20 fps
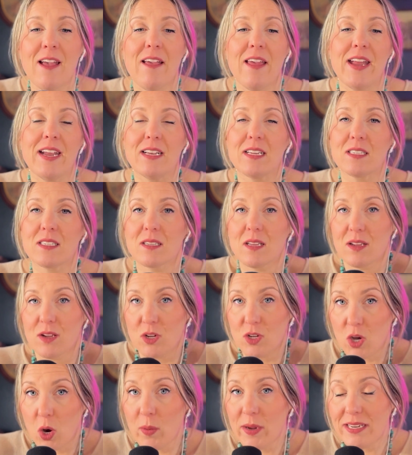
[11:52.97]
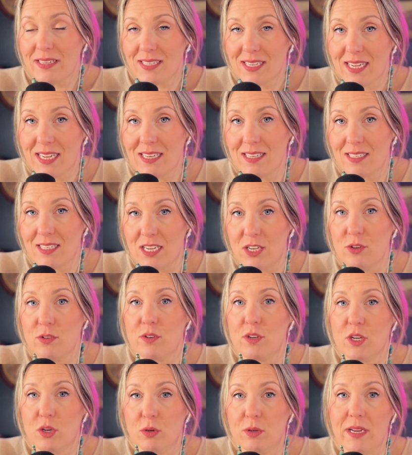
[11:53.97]
It is going to continue
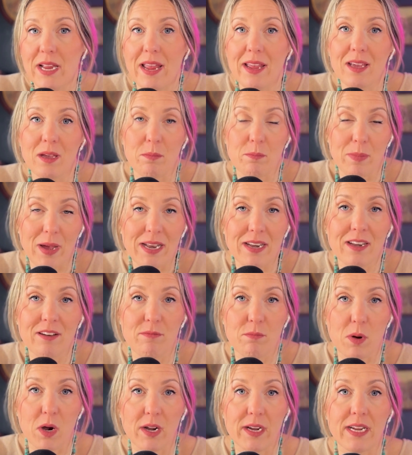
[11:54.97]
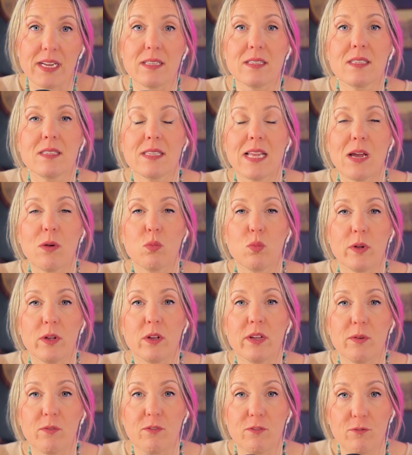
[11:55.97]
to create competitive markets that
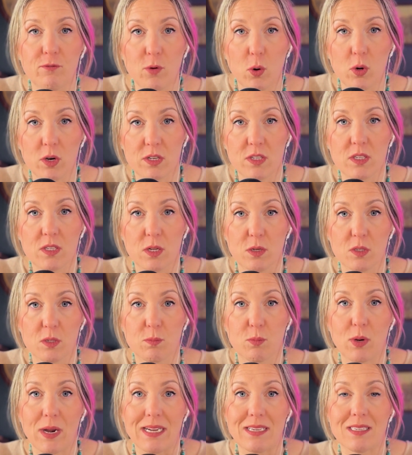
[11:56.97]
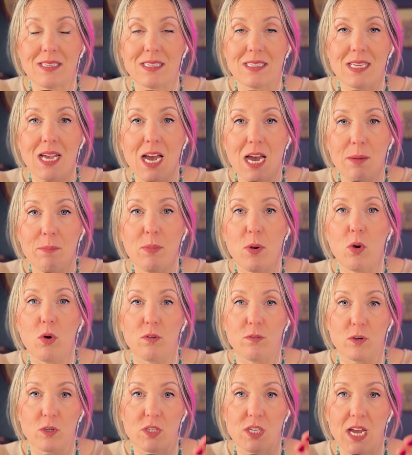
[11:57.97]
will force those prices up
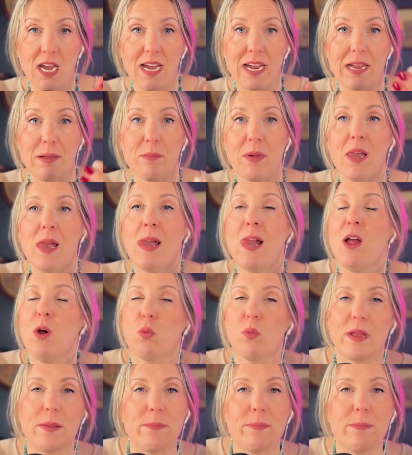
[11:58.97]
over time. We